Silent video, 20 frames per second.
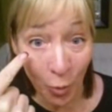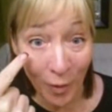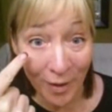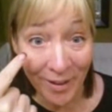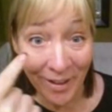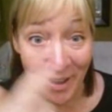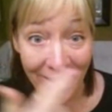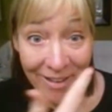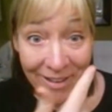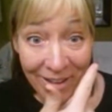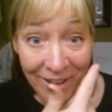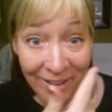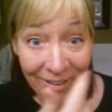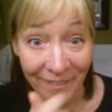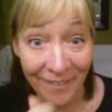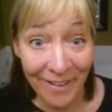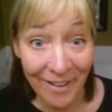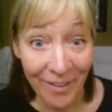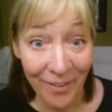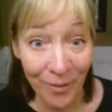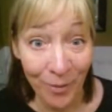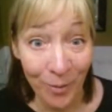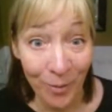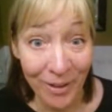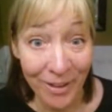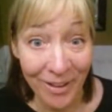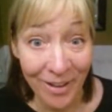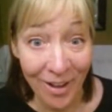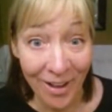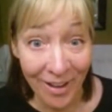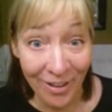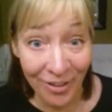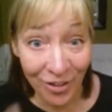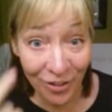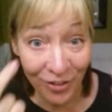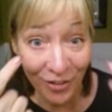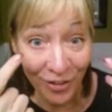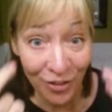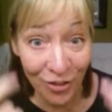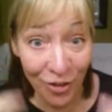one eye done and the other one not,
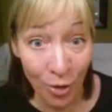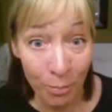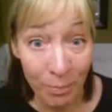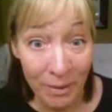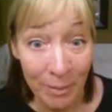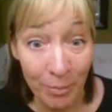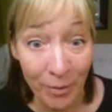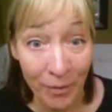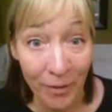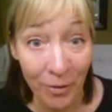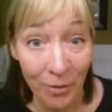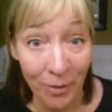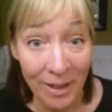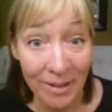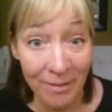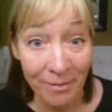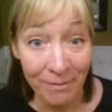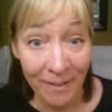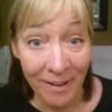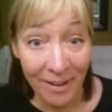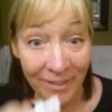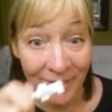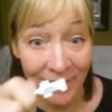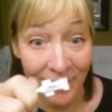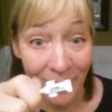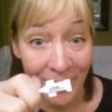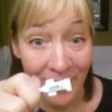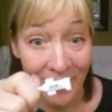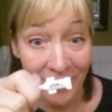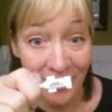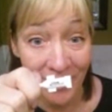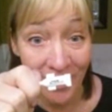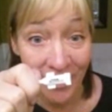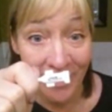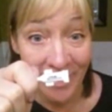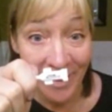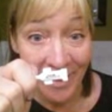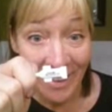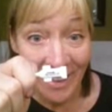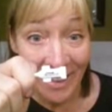just to show people the great effects of this.
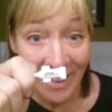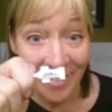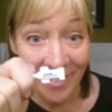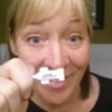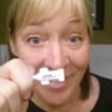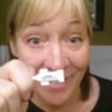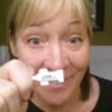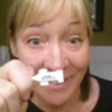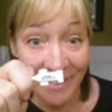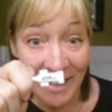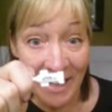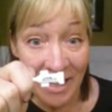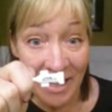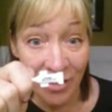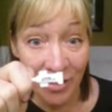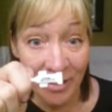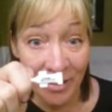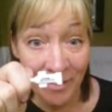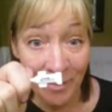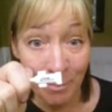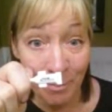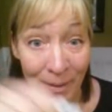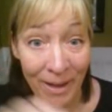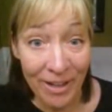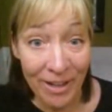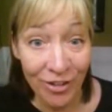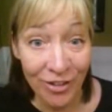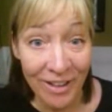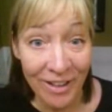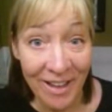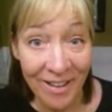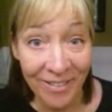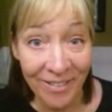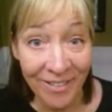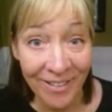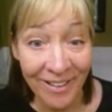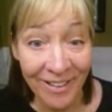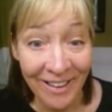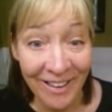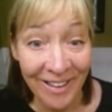So Instantly Ageless by
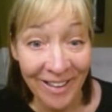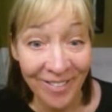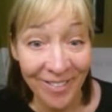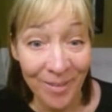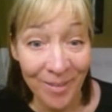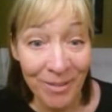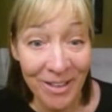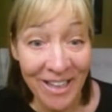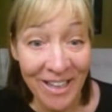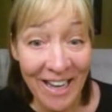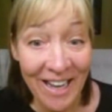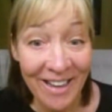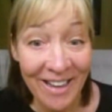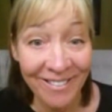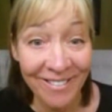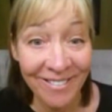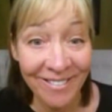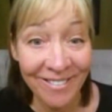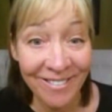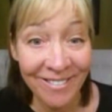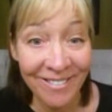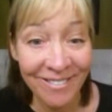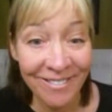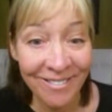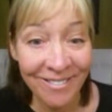Jeunesse. Get some today.